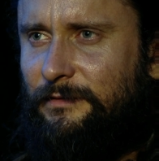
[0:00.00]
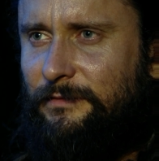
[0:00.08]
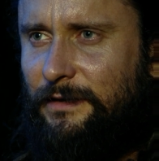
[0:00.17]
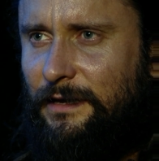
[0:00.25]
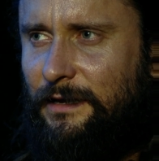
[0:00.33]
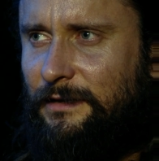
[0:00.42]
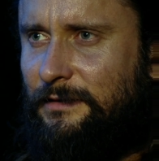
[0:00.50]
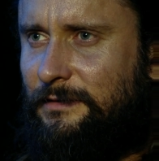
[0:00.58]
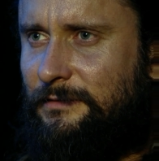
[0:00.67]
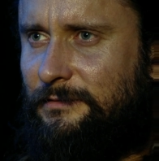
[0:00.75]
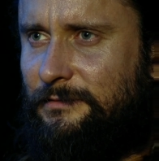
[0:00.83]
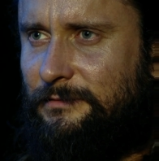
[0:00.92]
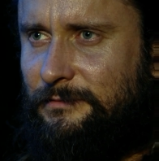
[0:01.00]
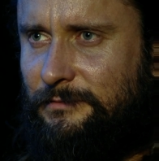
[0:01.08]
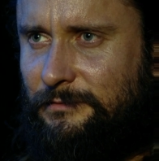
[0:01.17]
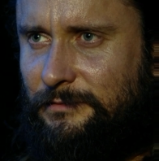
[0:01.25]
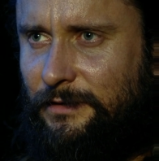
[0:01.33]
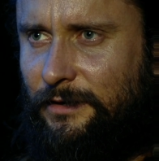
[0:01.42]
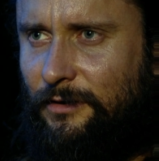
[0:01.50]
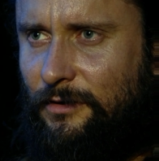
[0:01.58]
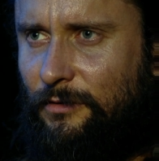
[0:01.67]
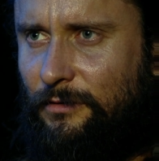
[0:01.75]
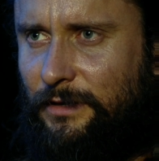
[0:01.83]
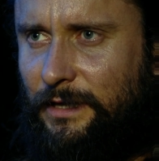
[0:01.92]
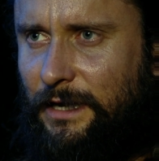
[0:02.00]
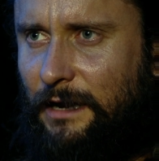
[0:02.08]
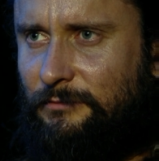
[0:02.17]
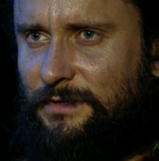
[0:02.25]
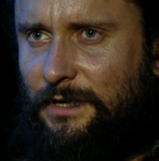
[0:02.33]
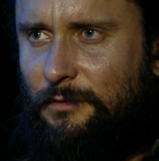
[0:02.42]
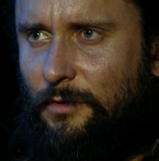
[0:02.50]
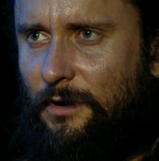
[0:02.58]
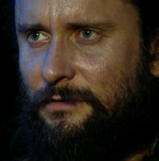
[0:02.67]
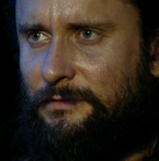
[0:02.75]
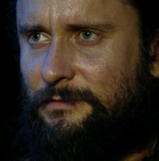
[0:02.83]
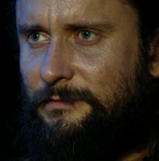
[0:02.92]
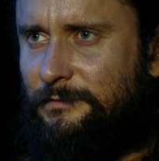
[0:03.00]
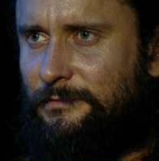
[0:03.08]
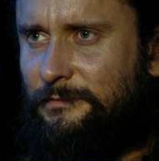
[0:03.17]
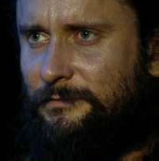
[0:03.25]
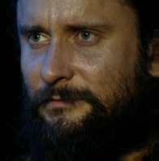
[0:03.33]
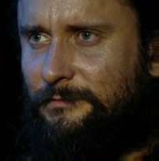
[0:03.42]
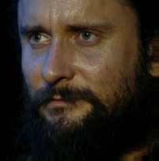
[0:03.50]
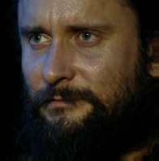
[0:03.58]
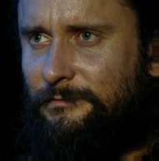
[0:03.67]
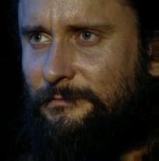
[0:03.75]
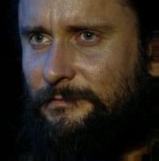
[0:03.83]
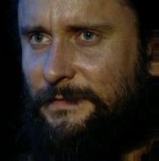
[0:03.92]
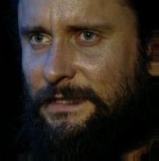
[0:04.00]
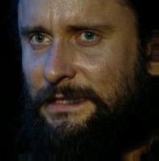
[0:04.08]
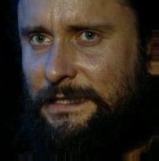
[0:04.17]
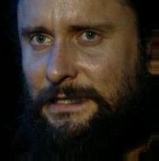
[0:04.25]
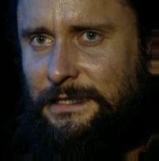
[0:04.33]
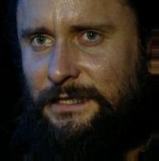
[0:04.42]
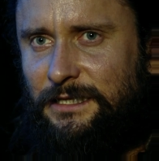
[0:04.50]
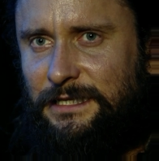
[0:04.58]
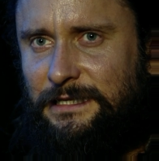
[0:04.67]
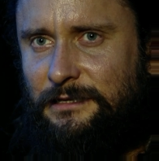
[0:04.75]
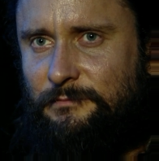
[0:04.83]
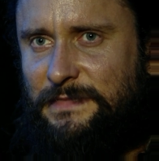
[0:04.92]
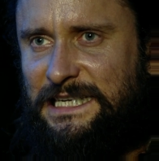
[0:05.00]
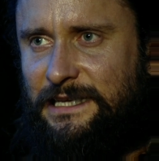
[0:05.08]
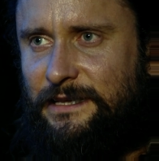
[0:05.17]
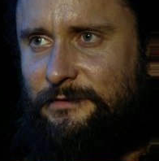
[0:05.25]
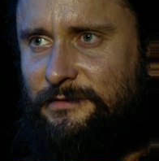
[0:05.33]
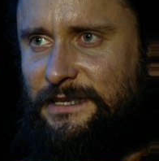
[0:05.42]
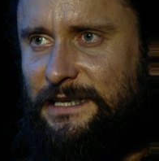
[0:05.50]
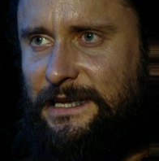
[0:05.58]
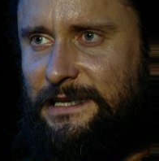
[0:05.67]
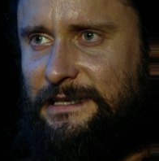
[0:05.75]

Actually, it's went way past my expectations, and that is for both the film crew